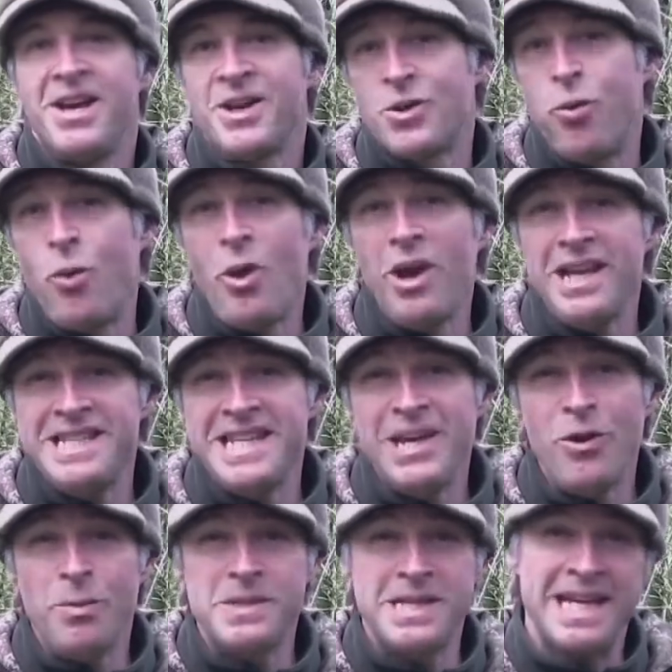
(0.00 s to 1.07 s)
Quality
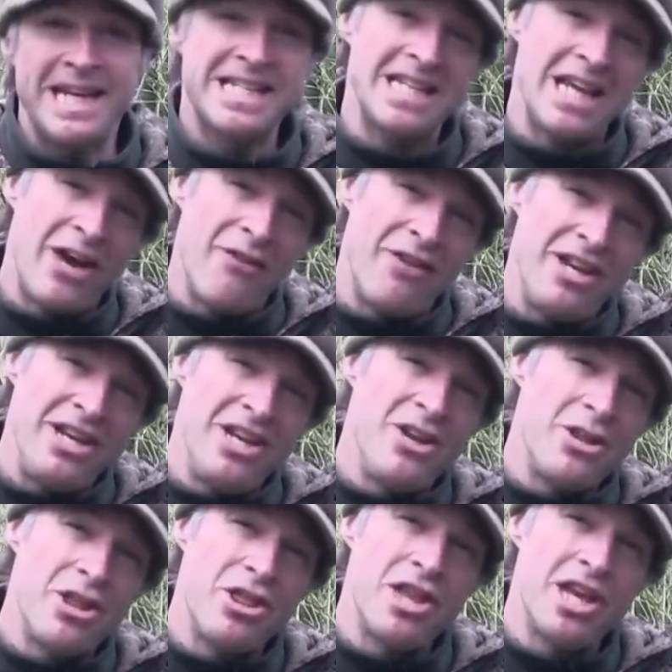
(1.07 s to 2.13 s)
optics are
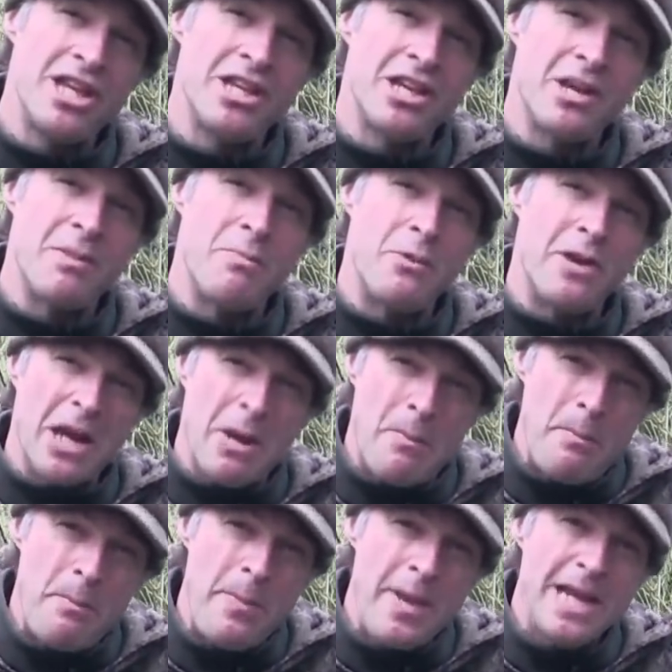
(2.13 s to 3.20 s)
another thing that can bring a
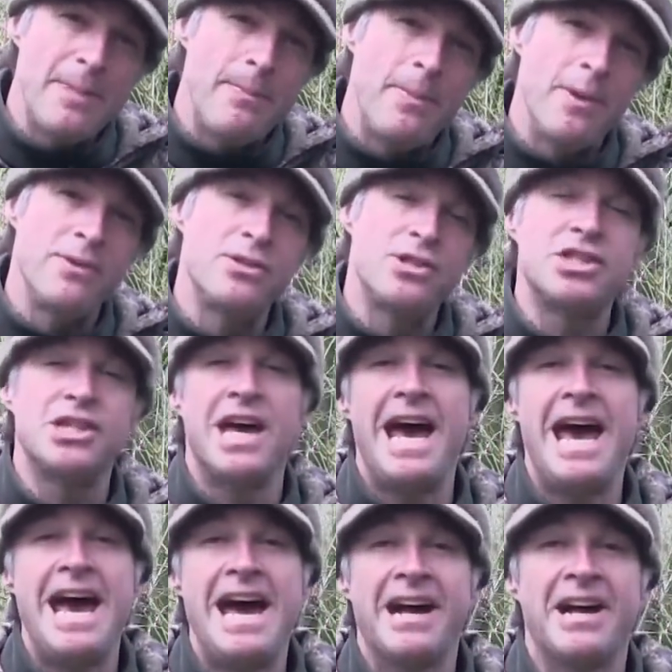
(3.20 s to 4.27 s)
big boost to
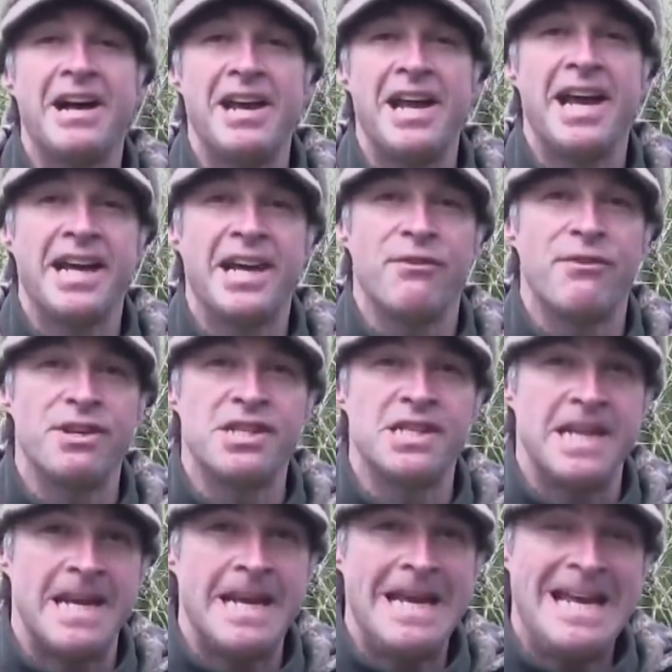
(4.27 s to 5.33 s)
airgun
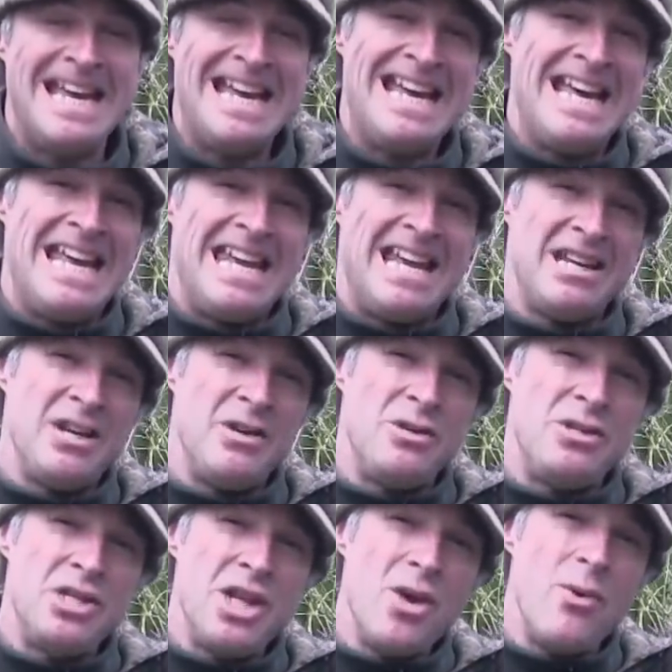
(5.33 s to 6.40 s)
accuracy. Now, you
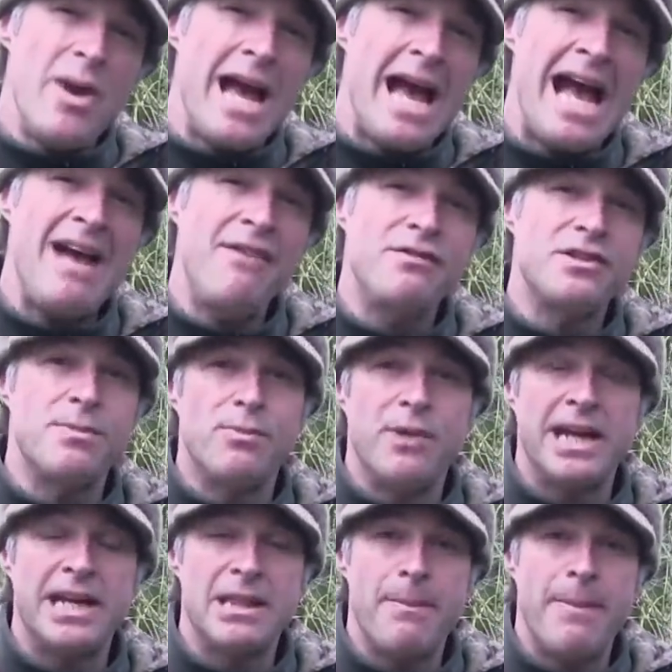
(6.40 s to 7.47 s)
don't have to
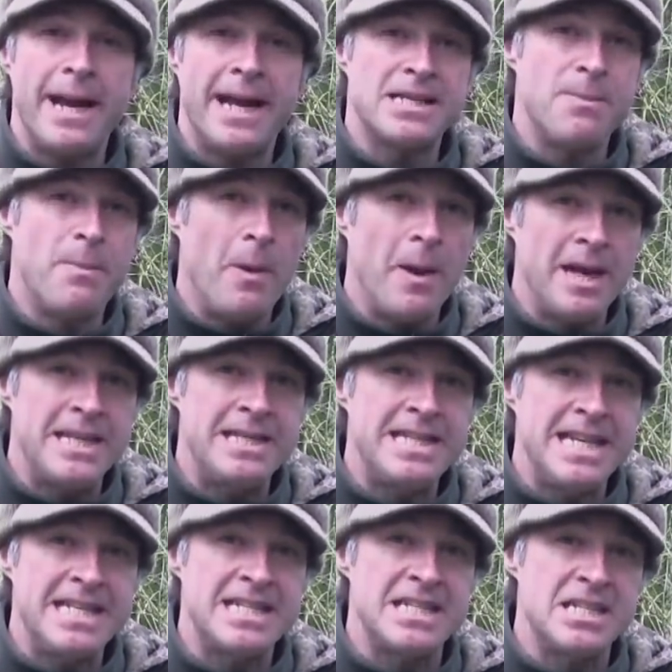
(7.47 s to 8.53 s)
break the bank to buy a
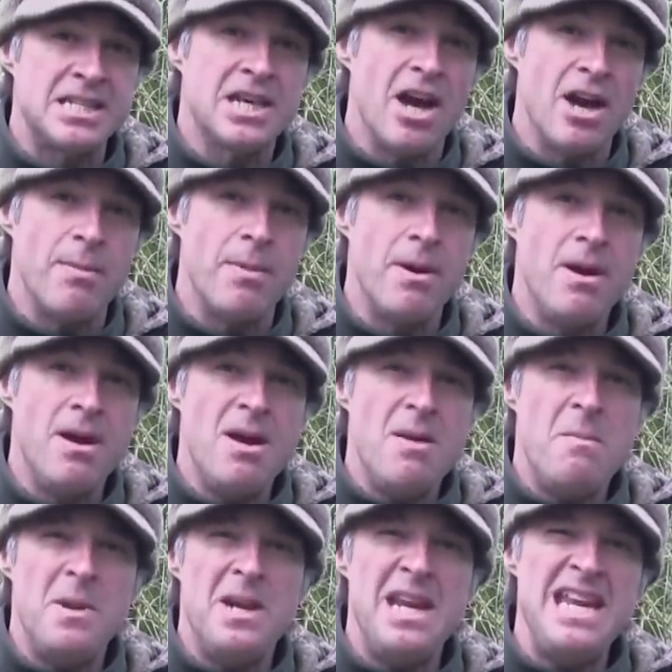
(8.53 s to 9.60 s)
decent scope,
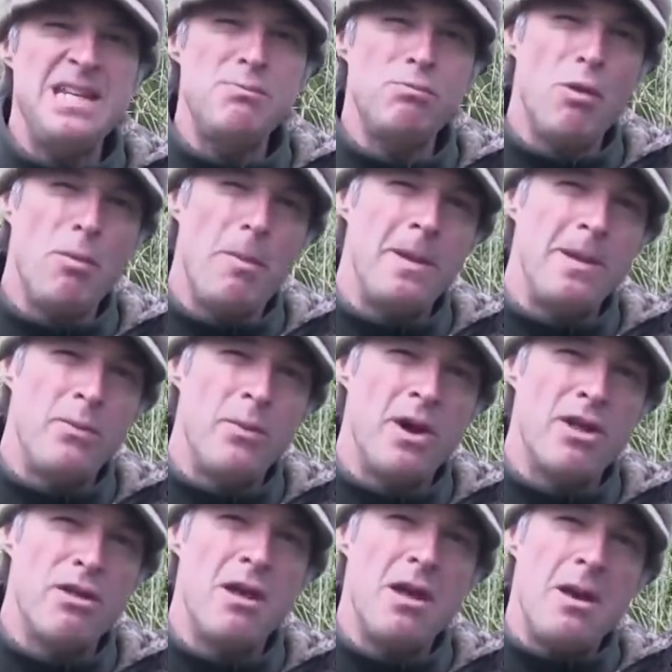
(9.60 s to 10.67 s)
but it is probably
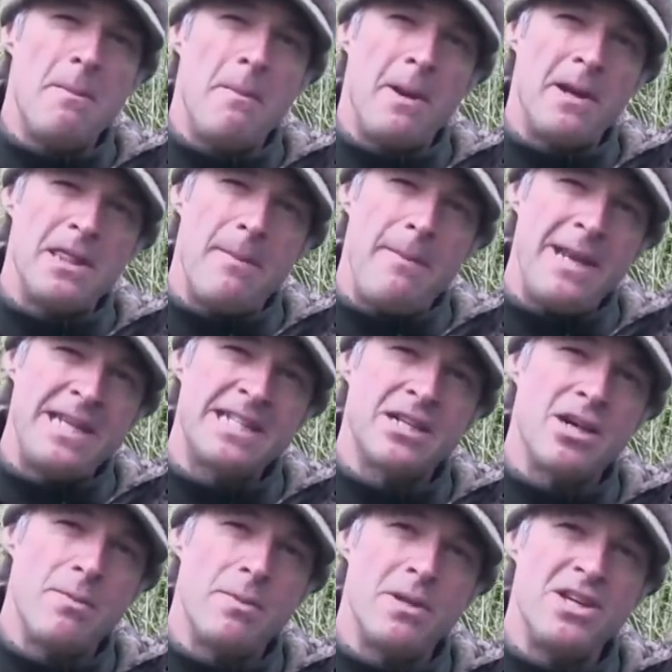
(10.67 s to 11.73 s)
worth buying the best
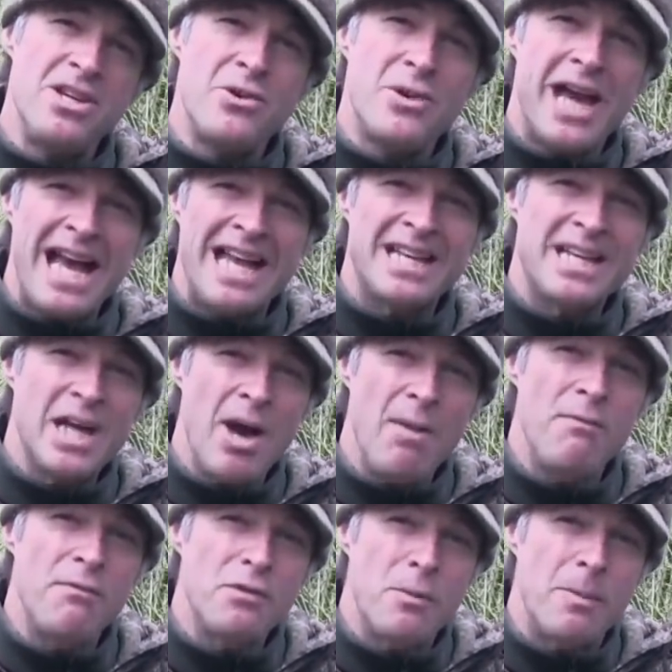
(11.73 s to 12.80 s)
scope that you can
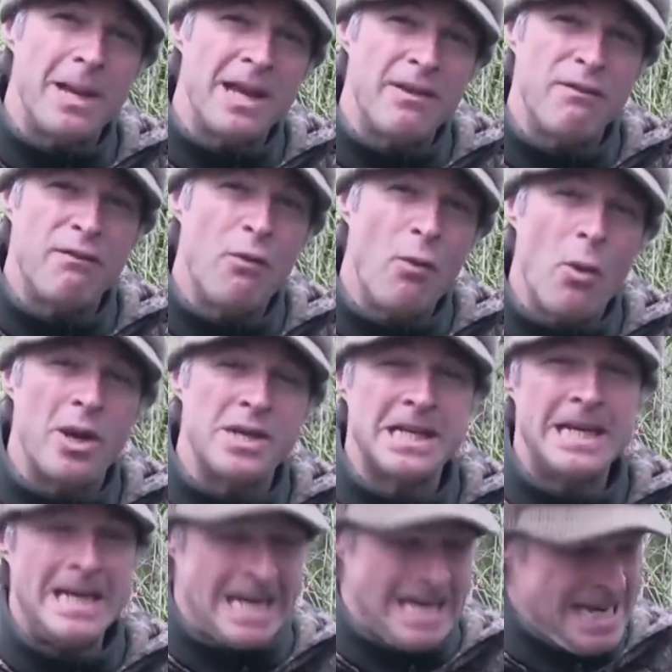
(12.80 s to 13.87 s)
comfortably afford.
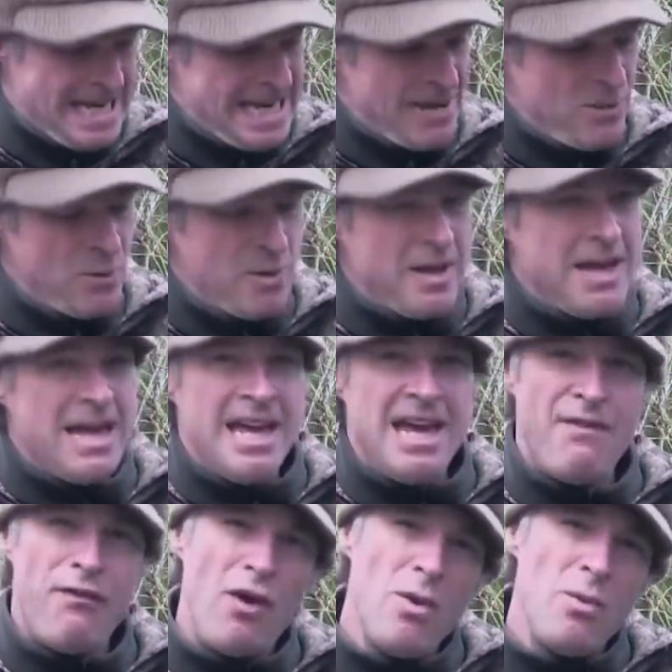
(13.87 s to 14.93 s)
Now,
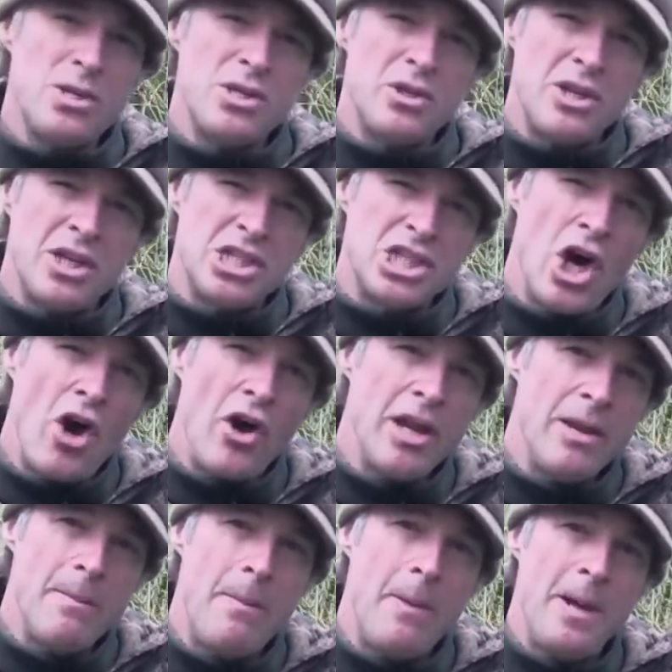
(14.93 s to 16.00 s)
if I was on a
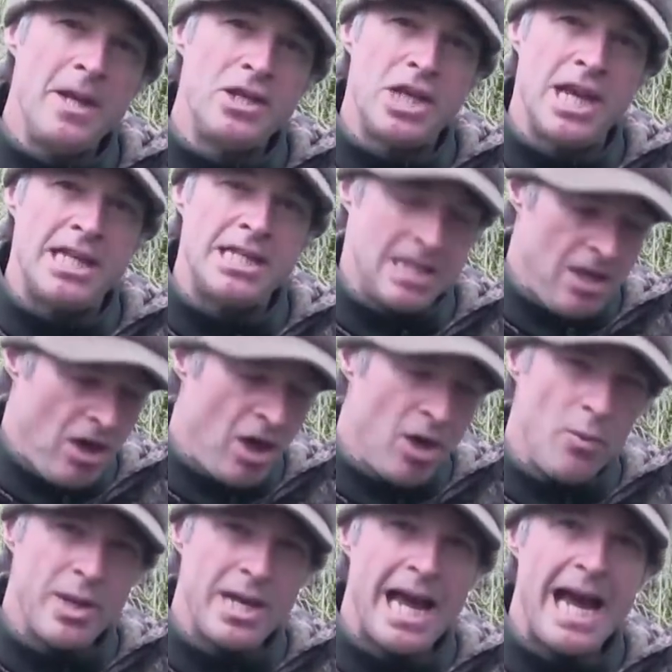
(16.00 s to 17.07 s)
tight budget, I
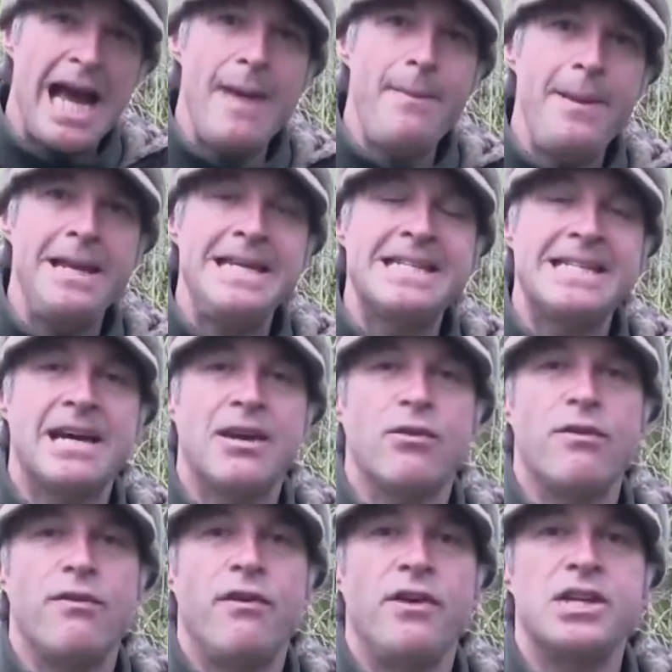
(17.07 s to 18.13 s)
would happily
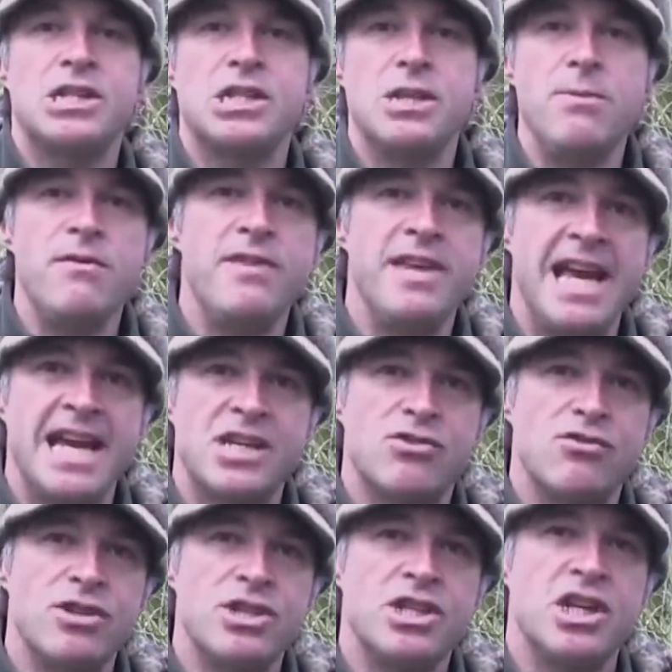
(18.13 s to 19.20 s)
sacrifice some of the
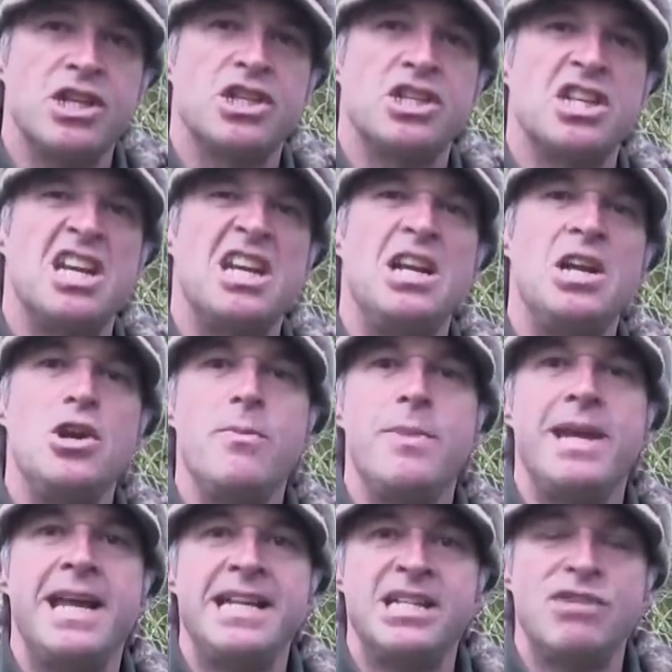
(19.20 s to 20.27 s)
extras such as an
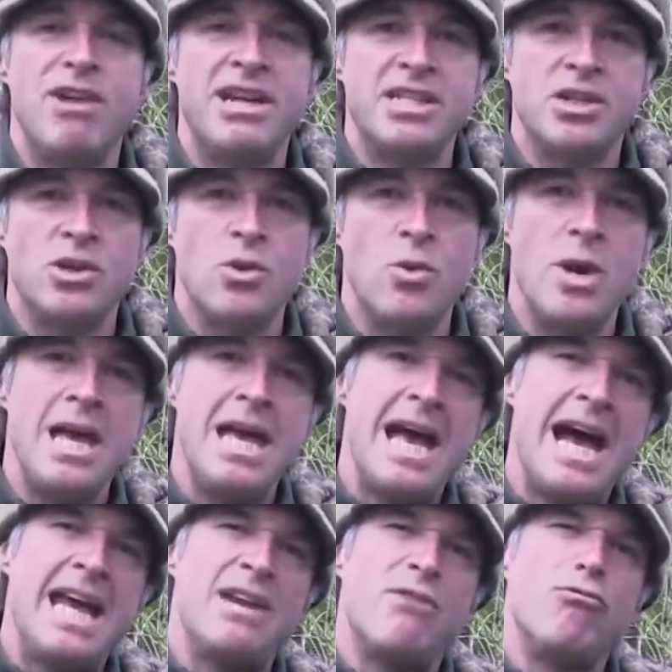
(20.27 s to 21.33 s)
illuminated reticle
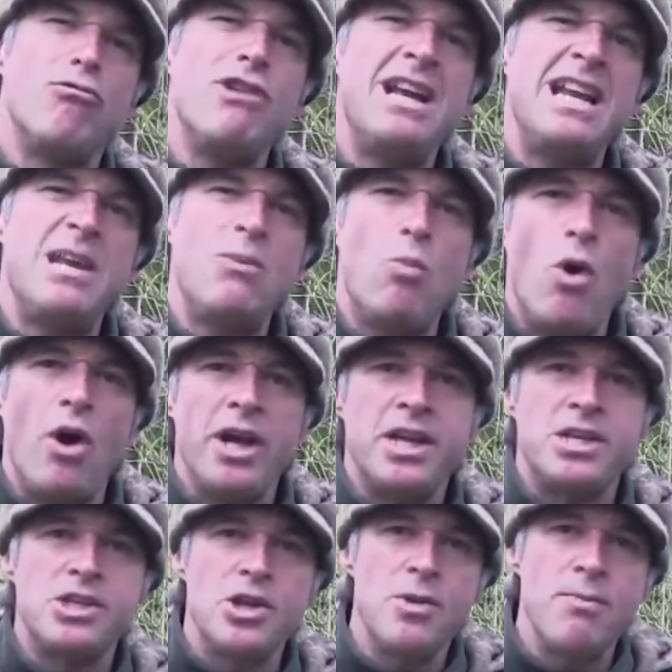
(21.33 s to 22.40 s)
and a really
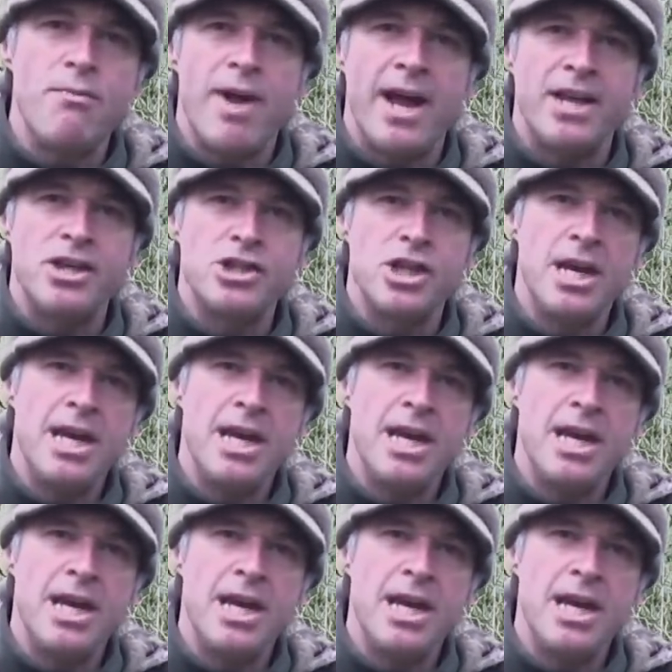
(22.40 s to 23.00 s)
wide zoom range